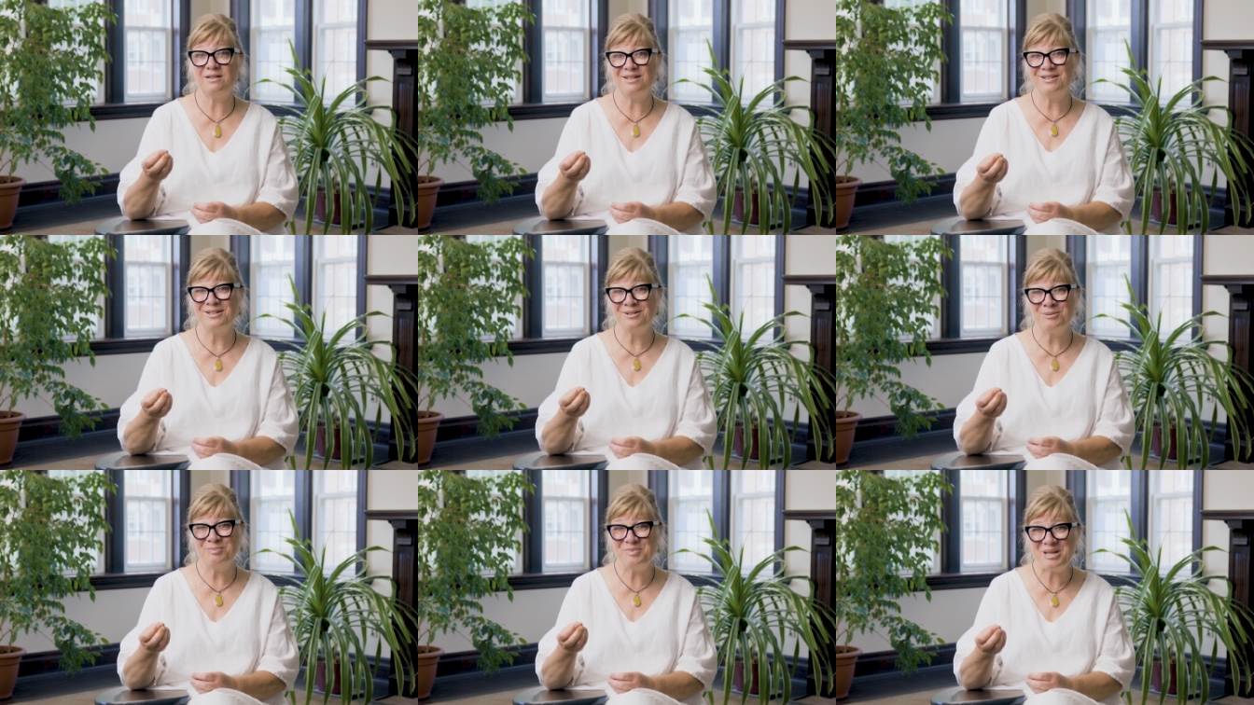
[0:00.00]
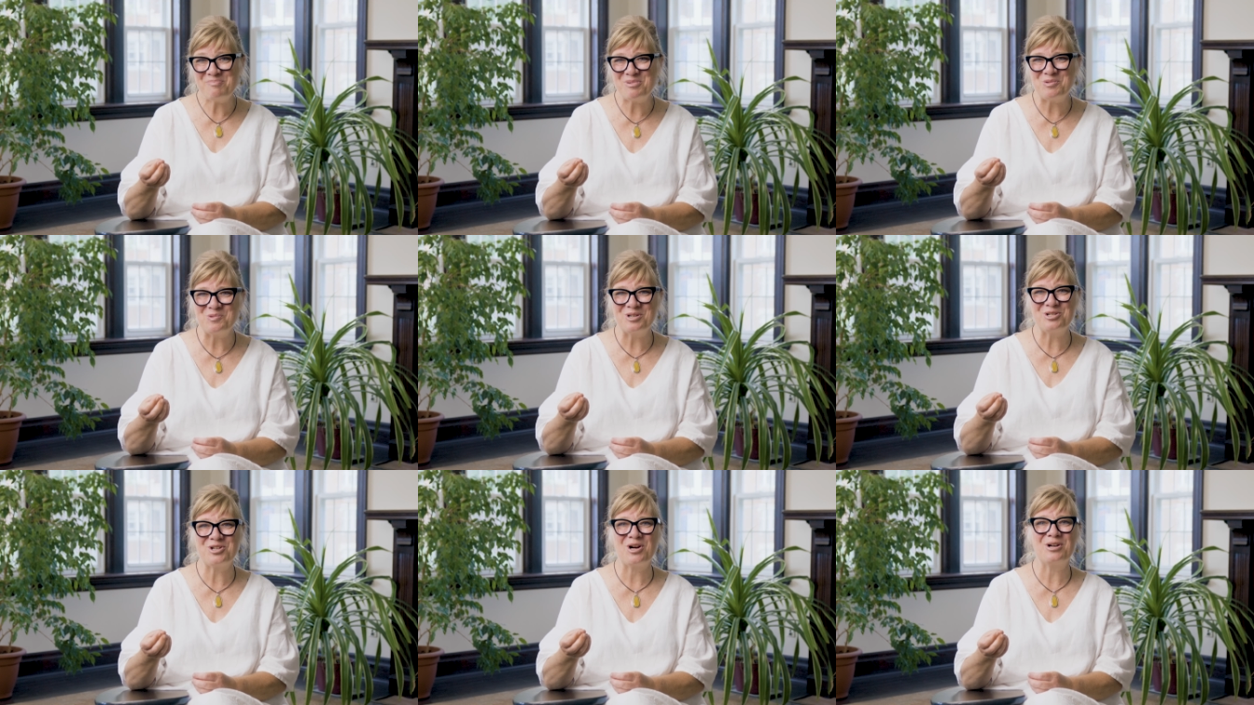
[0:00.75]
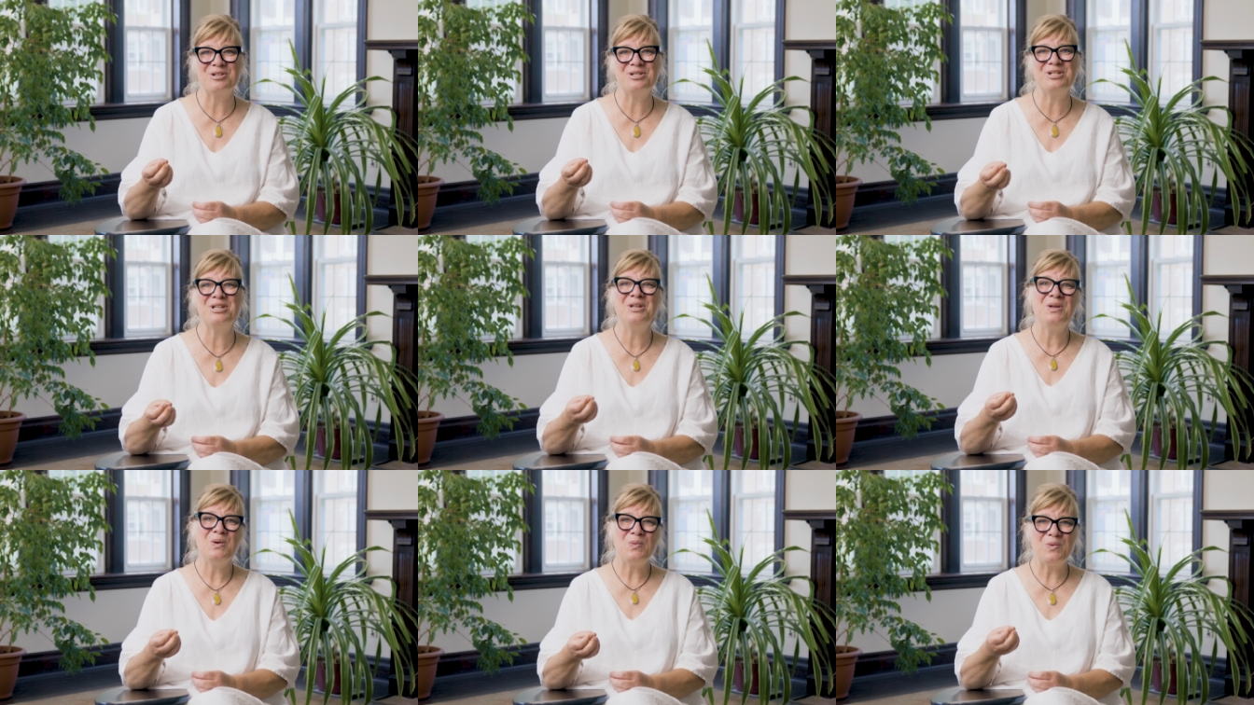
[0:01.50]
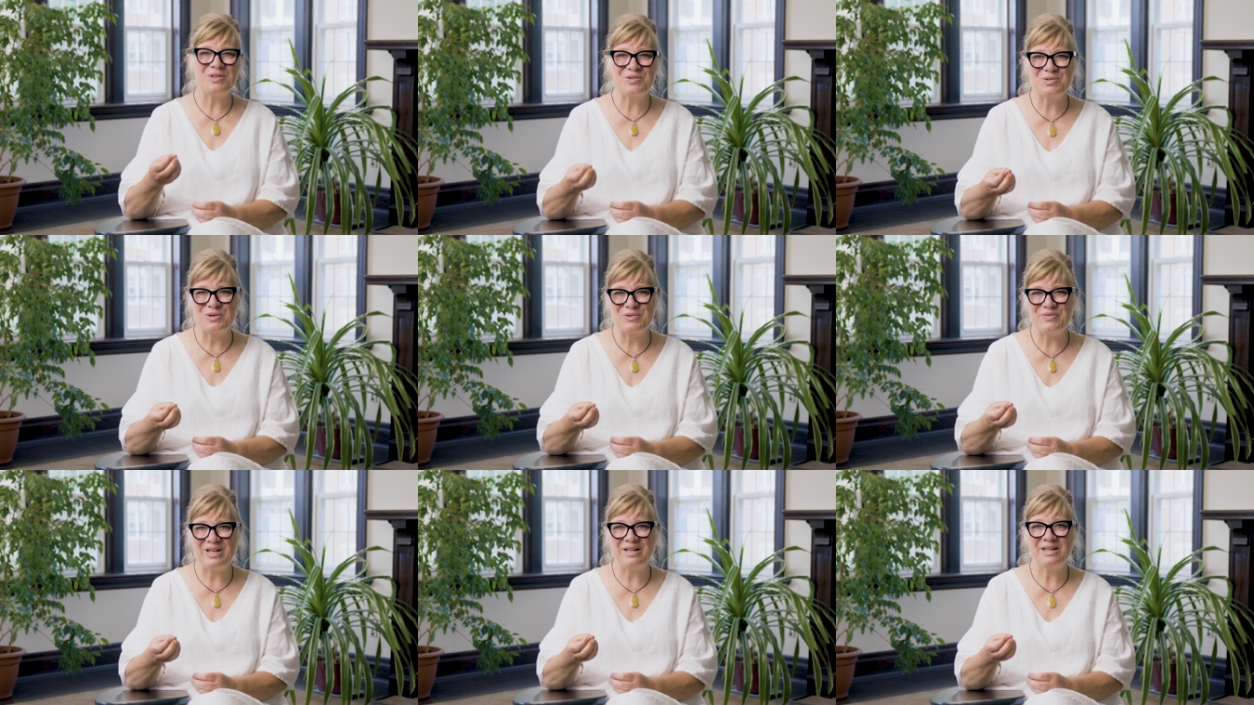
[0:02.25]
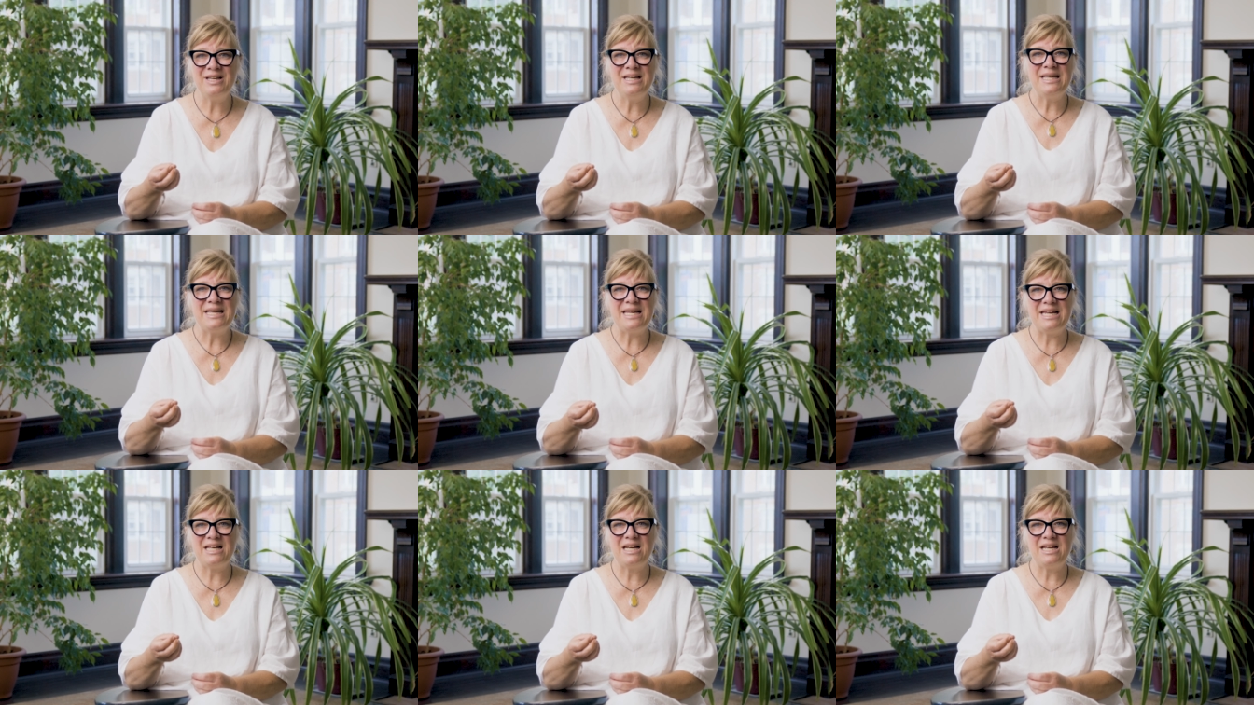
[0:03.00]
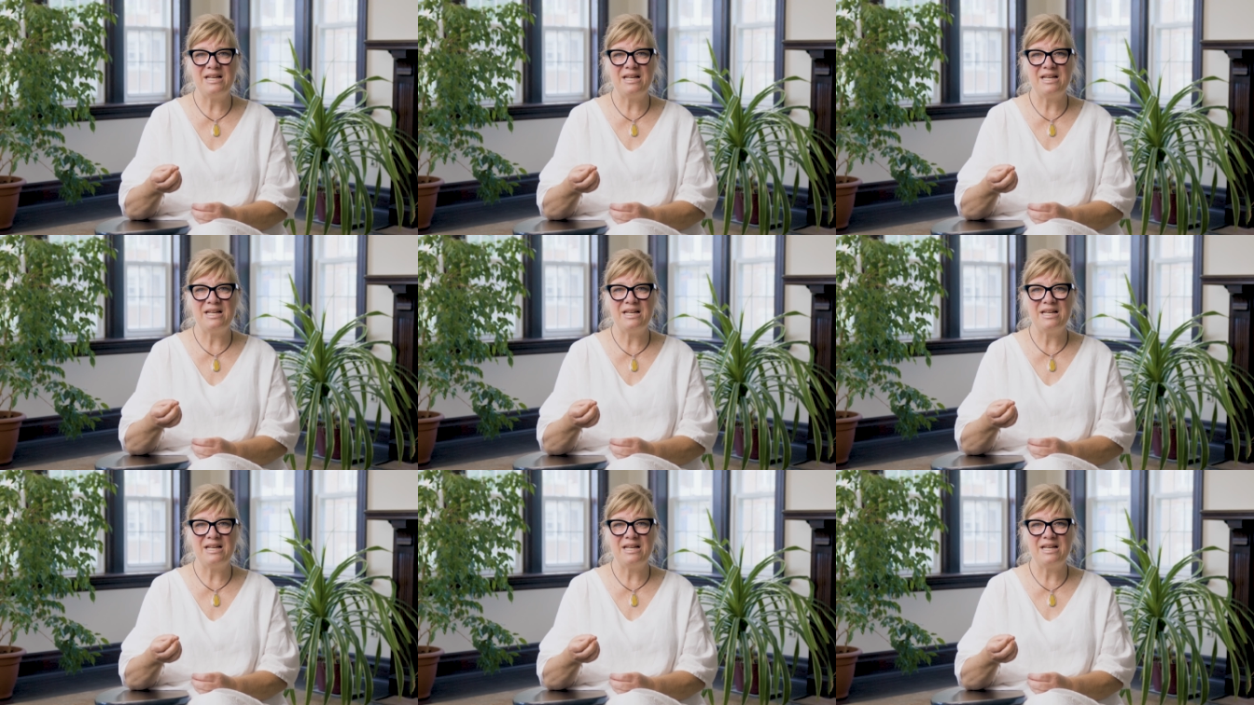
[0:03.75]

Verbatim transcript: the little people we're charged with serving. It